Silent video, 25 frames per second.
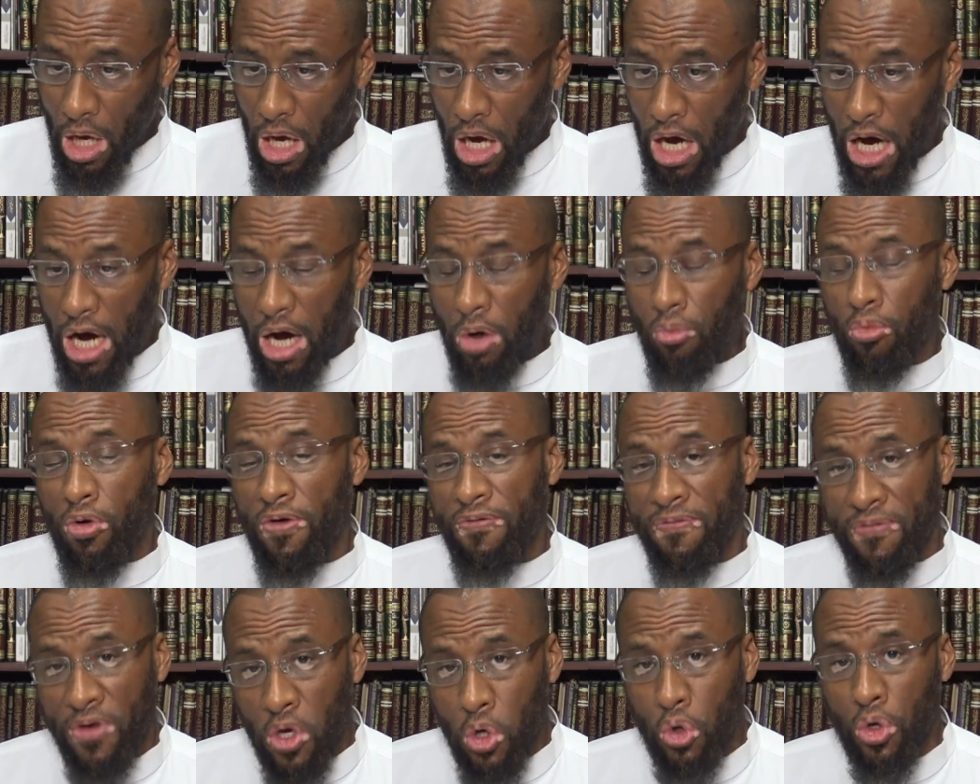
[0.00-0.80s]
uh,
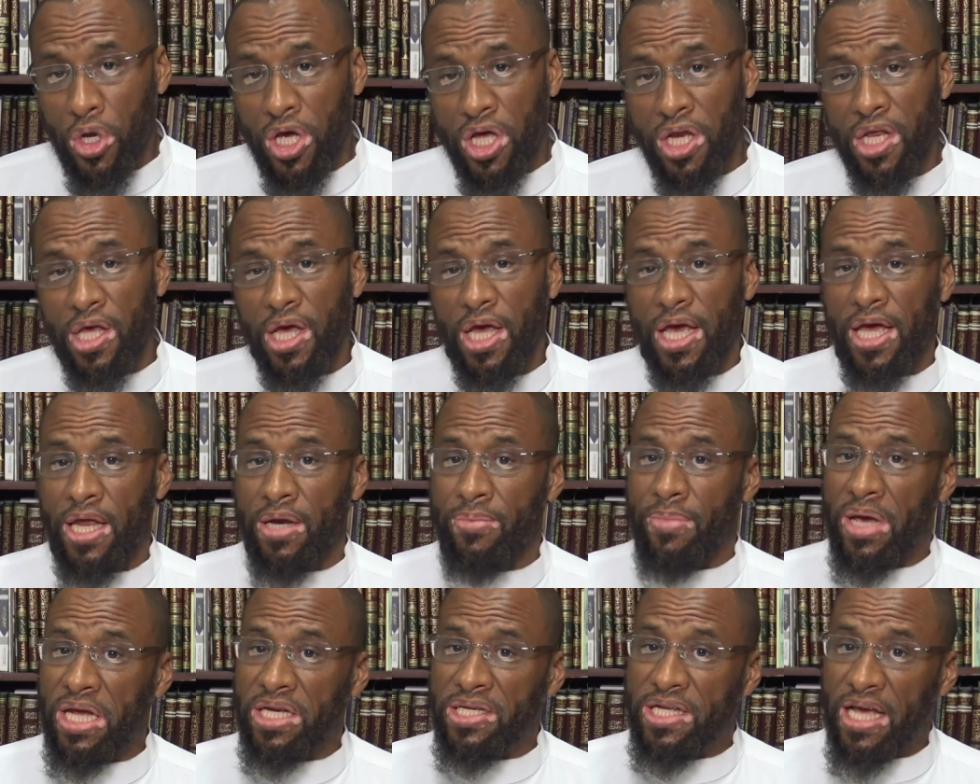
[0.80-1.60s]
refuted
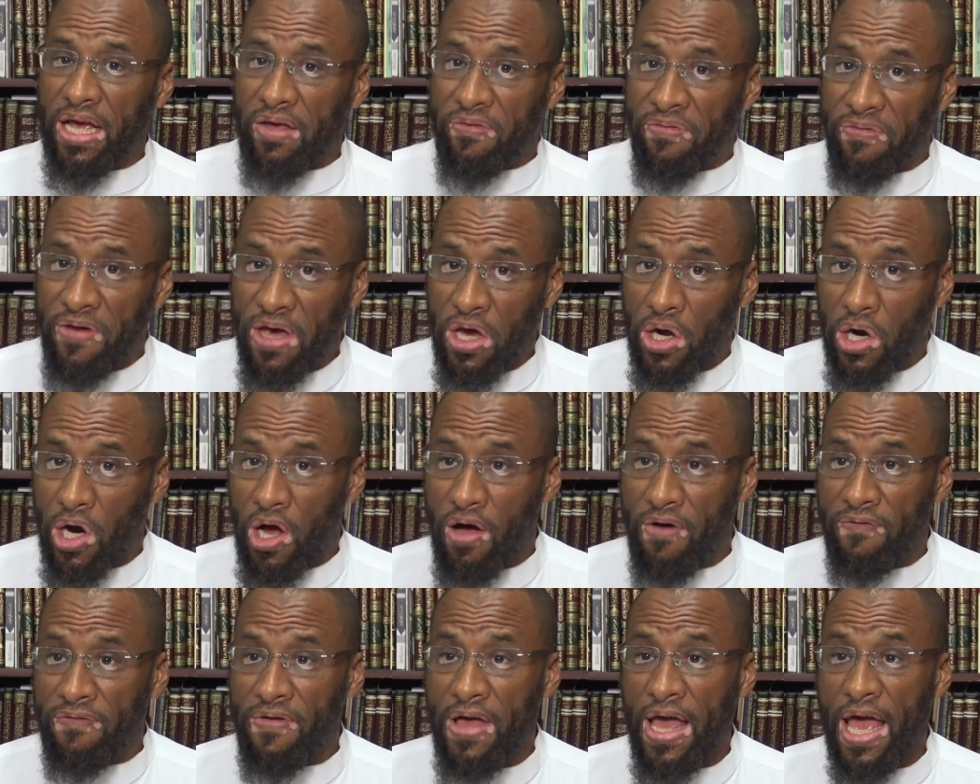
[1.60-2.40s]
and made takfir
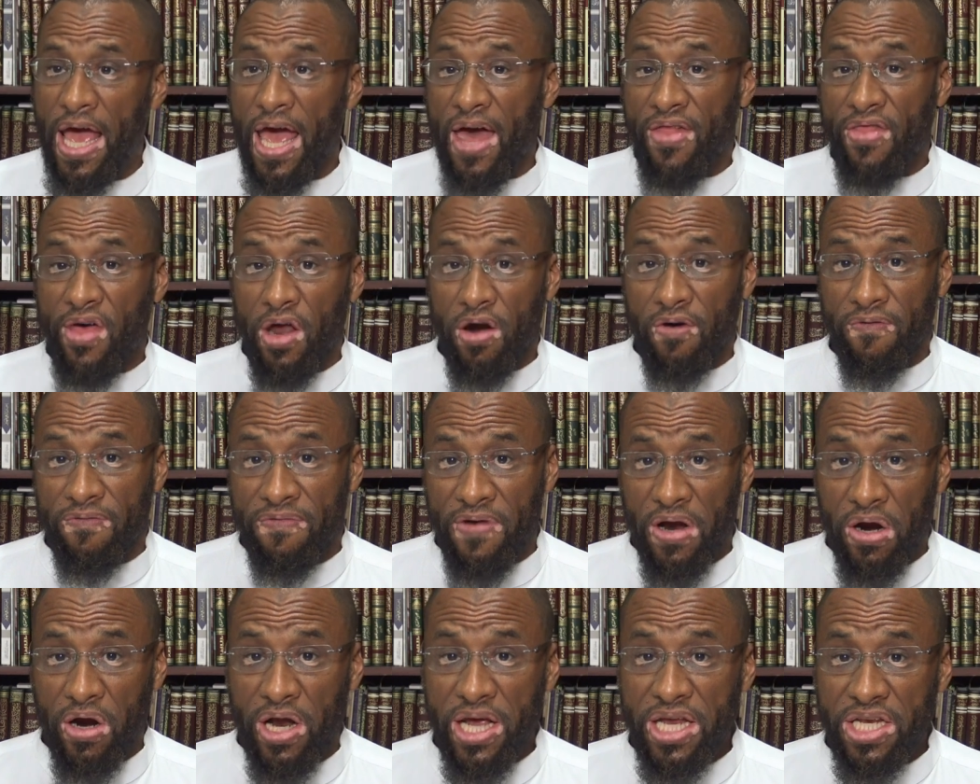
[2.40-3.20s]
of, and that are
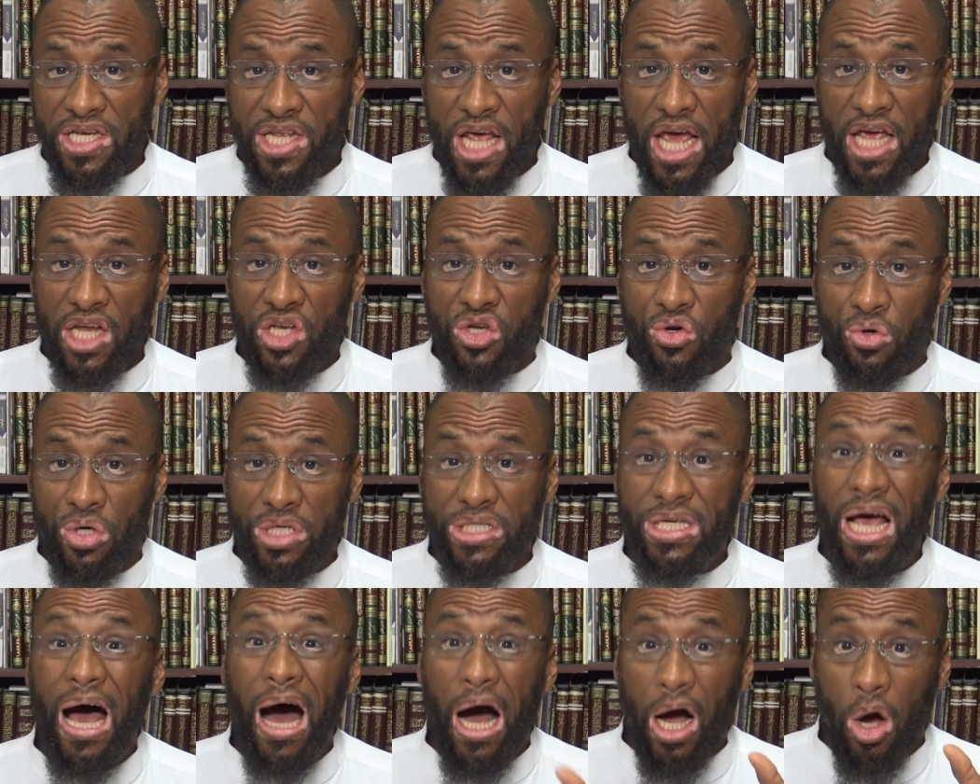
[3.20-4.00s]
very
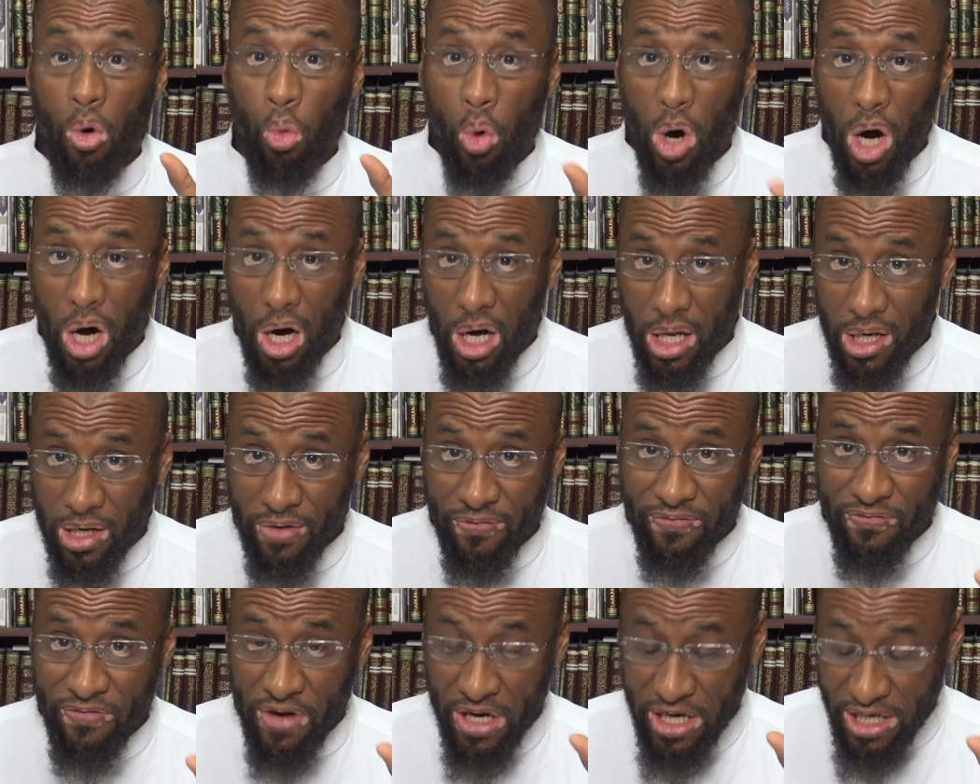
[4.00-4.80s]
dangerous
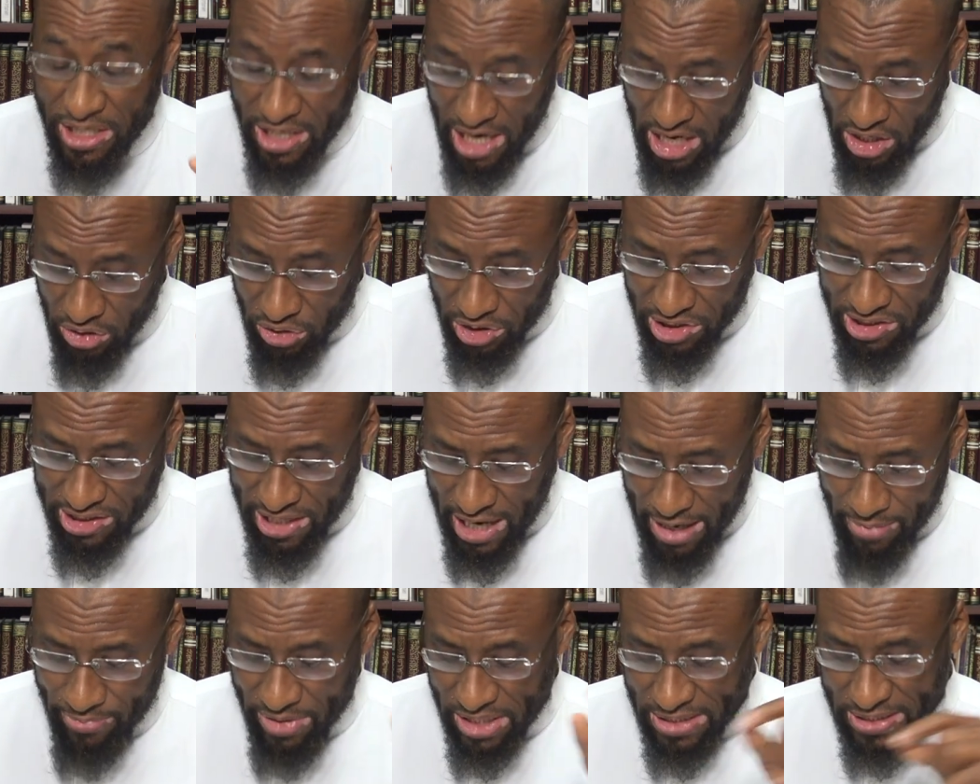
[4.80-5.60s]
akwal, very dangerous
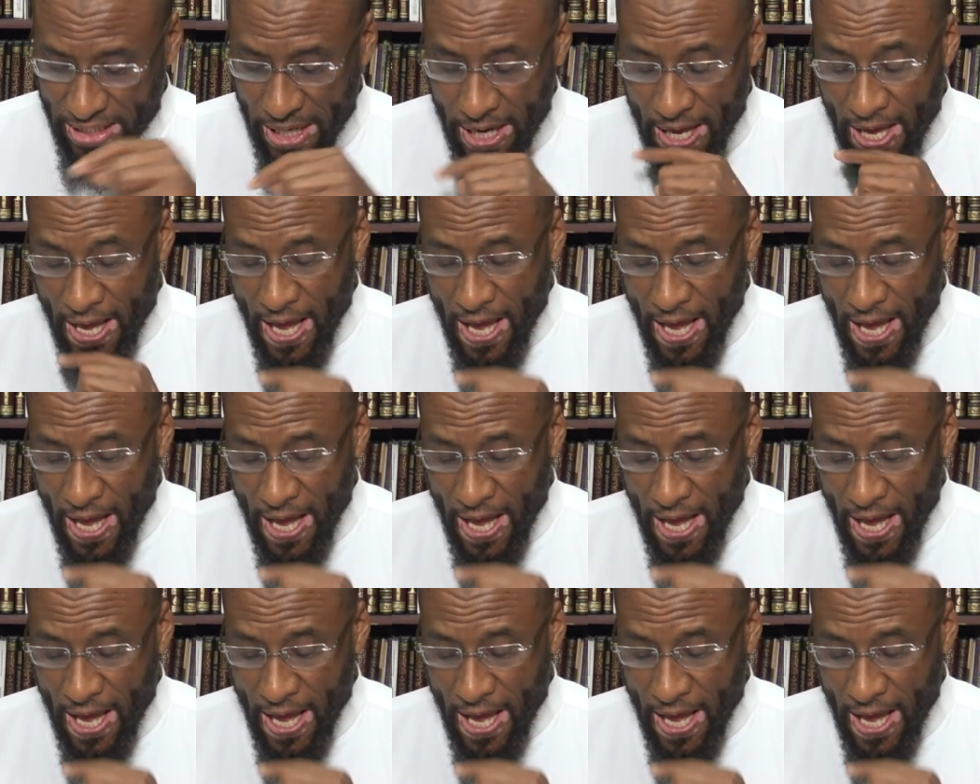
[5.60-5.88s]
statements.